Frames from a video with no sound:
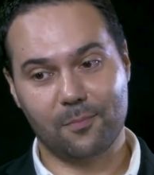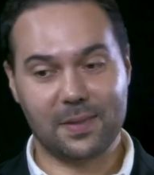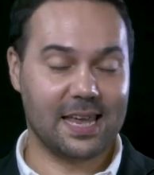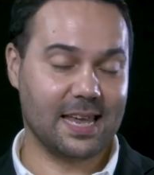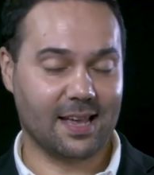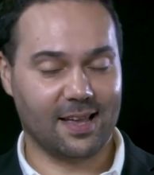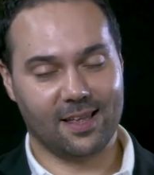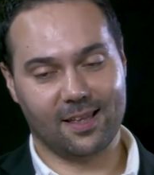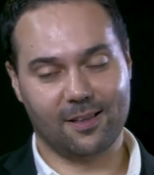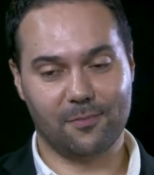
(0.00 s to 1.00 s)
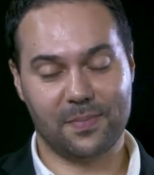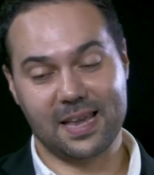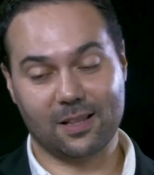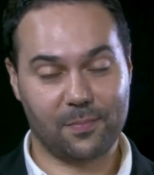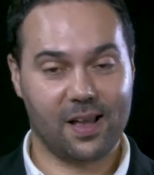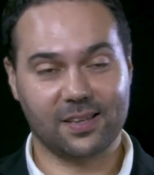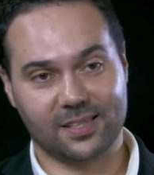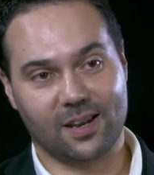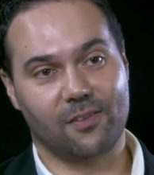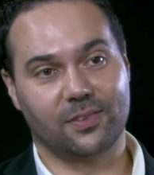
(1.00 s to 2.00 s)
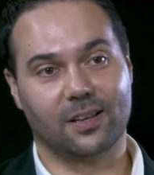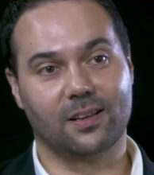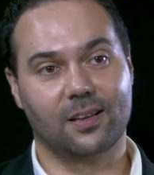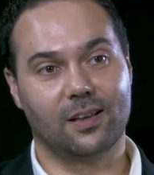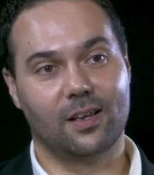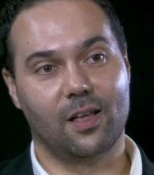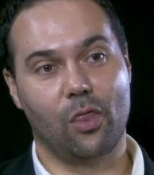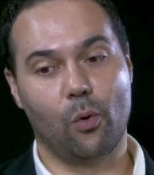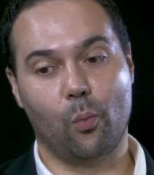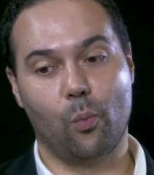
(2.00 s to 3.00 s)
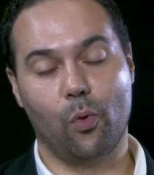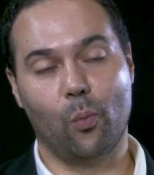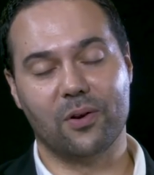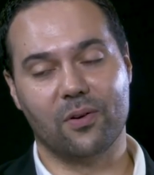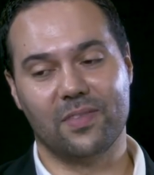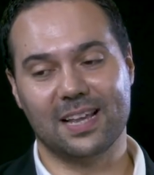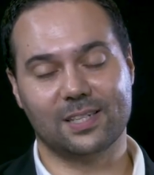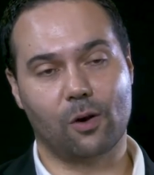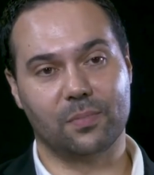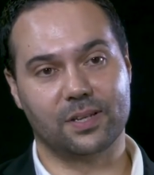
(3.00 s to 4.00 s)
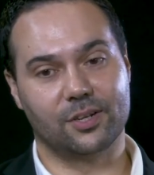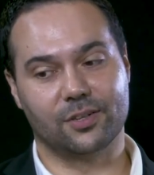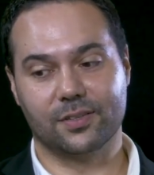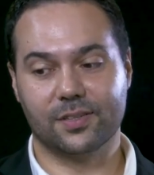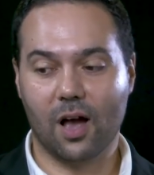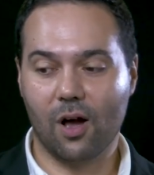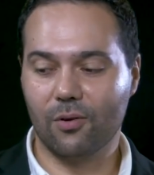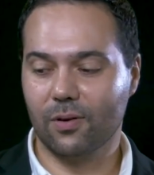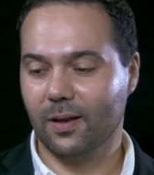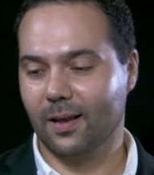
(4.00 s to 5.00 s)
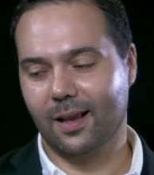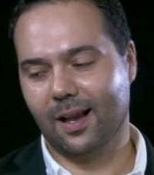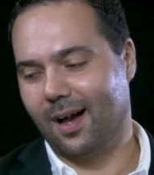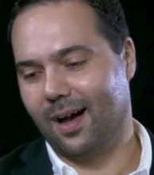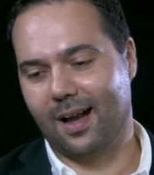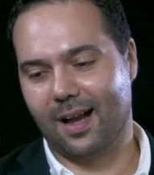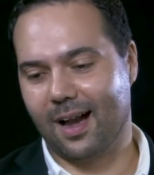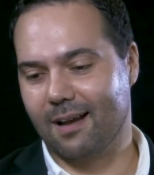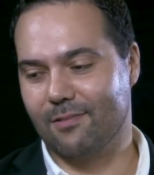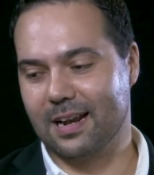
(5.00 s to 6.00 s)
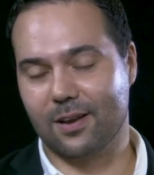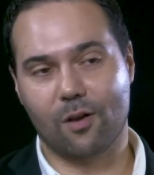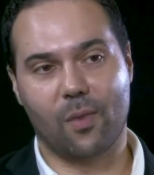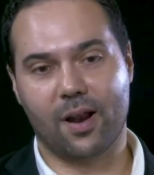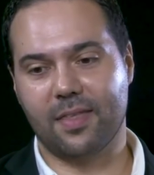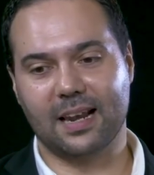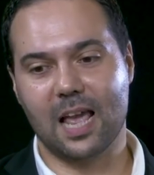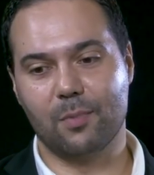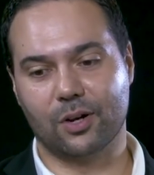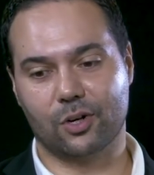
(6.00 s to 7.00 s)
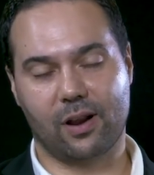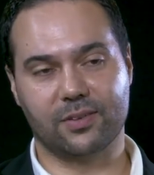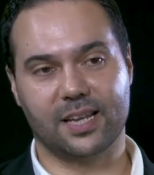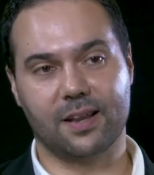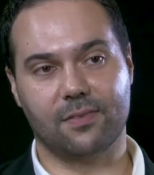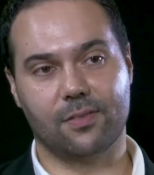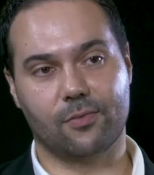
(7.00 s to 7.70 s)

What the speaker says: being the person after the winner of this competition. So I really don't mind. I think Labour could trounce any of the